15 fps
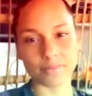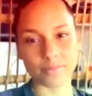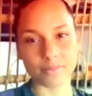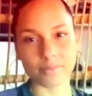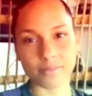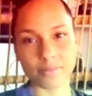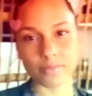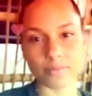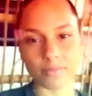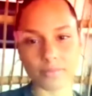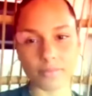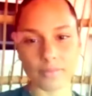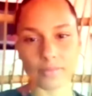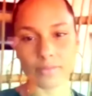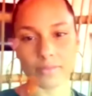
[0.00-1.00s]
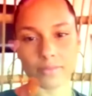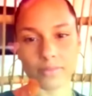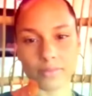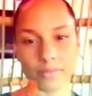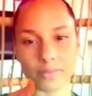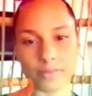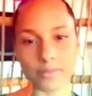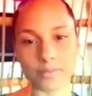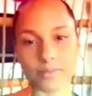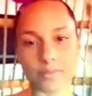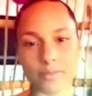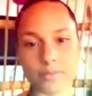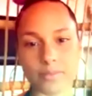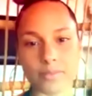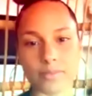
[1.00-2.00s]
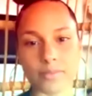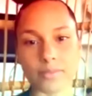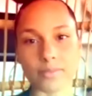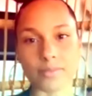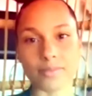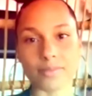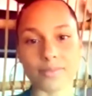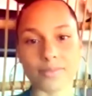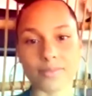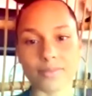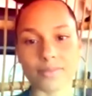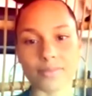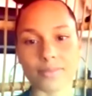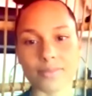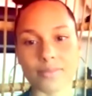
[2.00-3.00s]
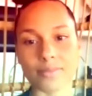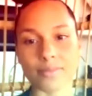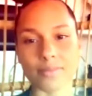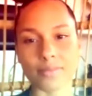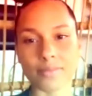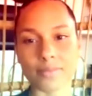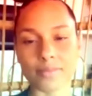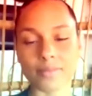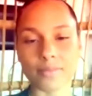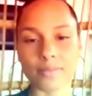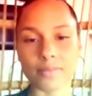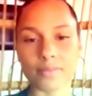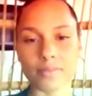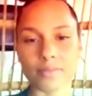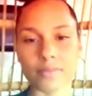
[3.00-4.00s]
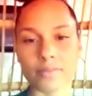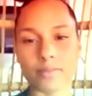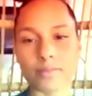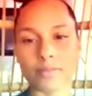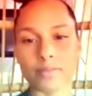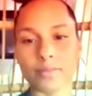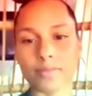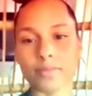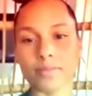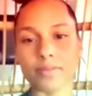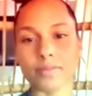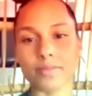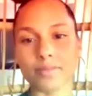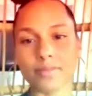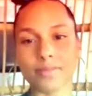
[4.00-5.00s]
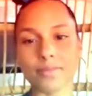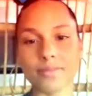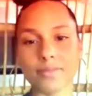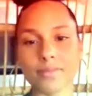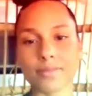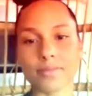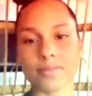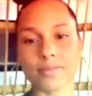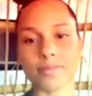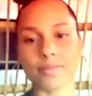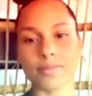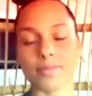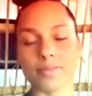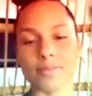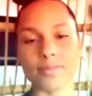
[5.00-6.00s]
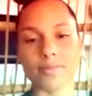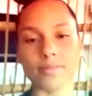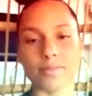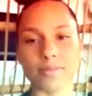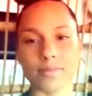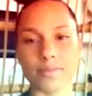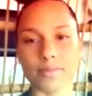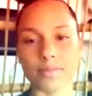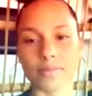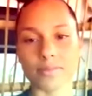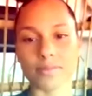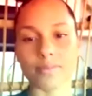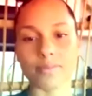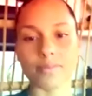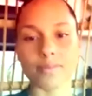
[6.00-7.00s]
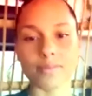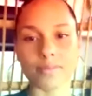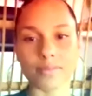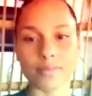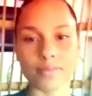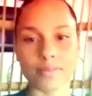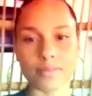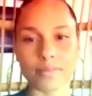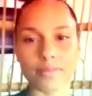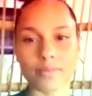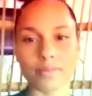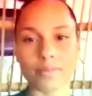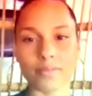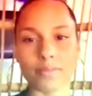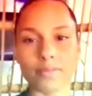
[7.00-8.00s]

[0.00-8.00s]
[no speech]